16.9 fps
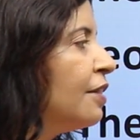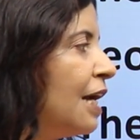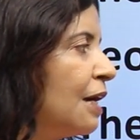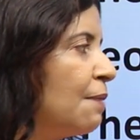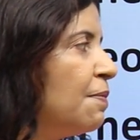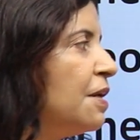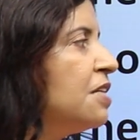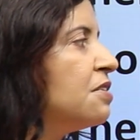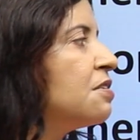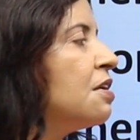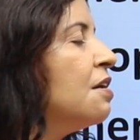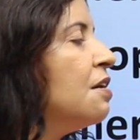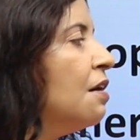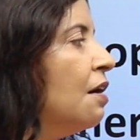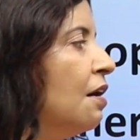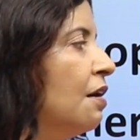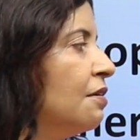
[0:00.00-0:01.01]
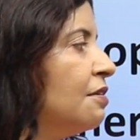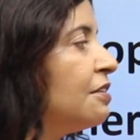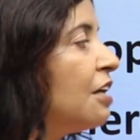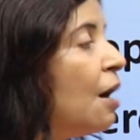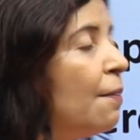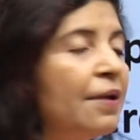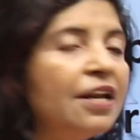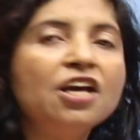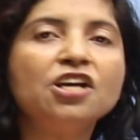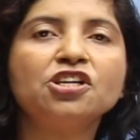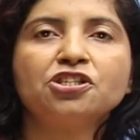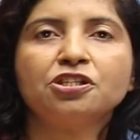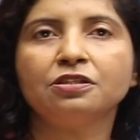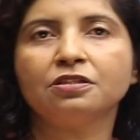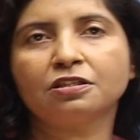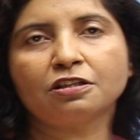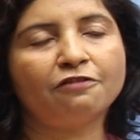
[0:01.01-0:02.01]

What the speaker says: that means terminations